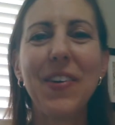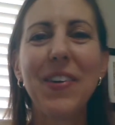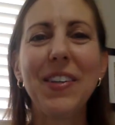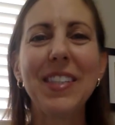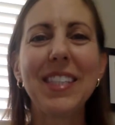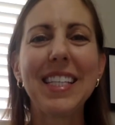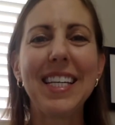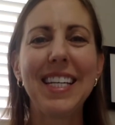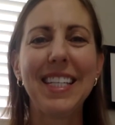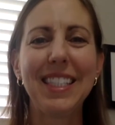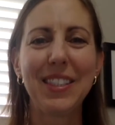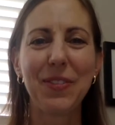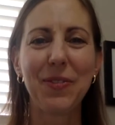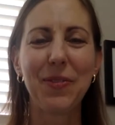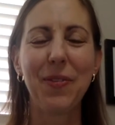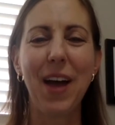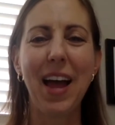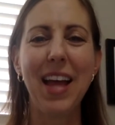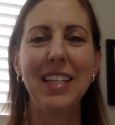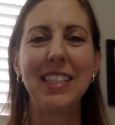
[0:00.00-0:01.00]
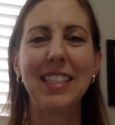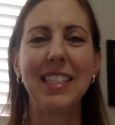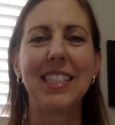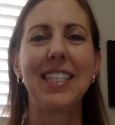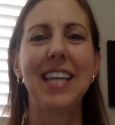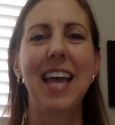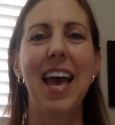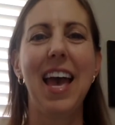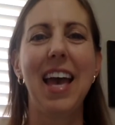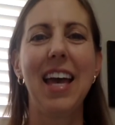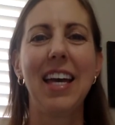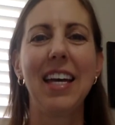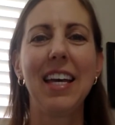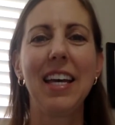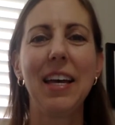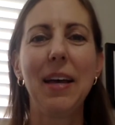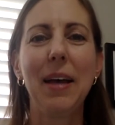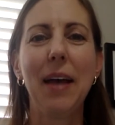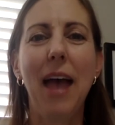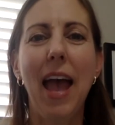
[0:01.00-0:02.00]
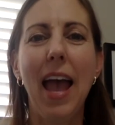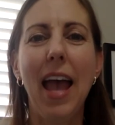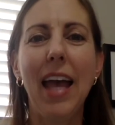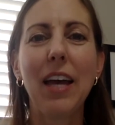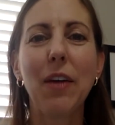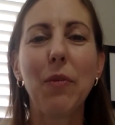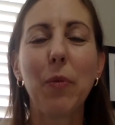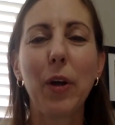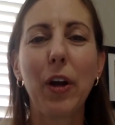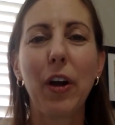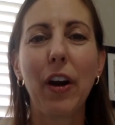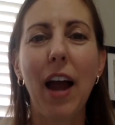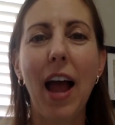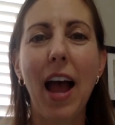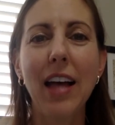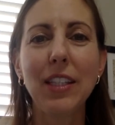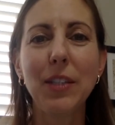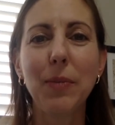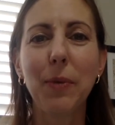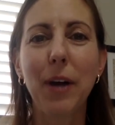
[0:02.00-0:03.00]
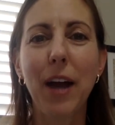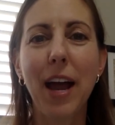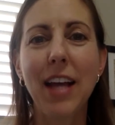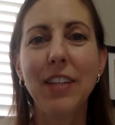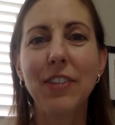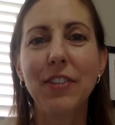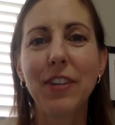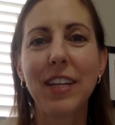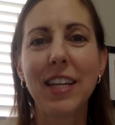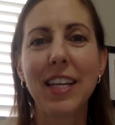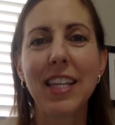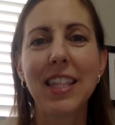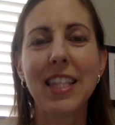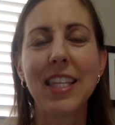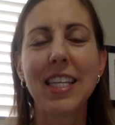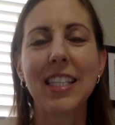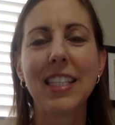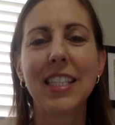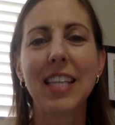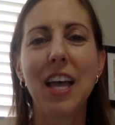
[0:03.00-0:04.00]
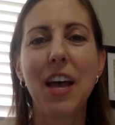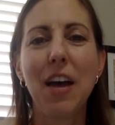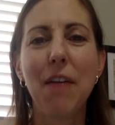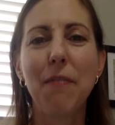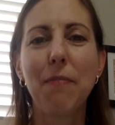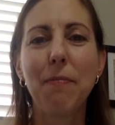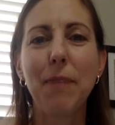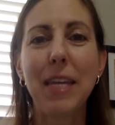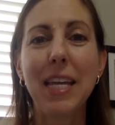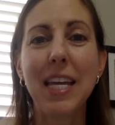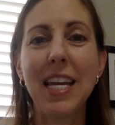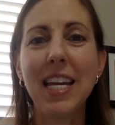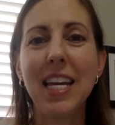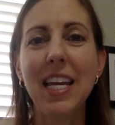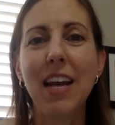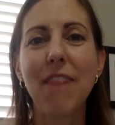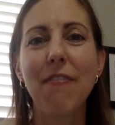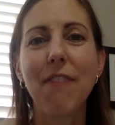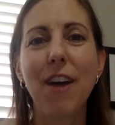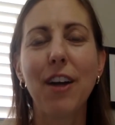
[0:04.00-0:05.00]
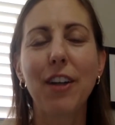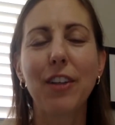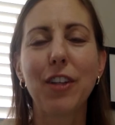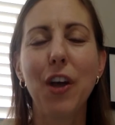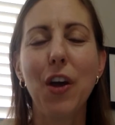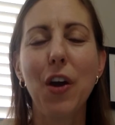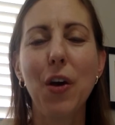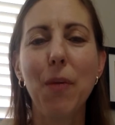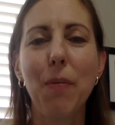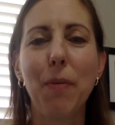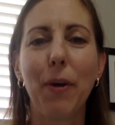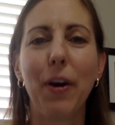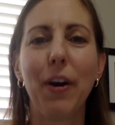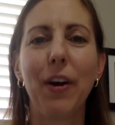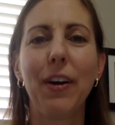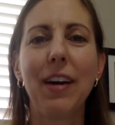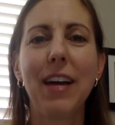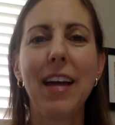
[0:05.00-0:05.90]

angels, it's Wednesday. And as we're entering in this beginning of October,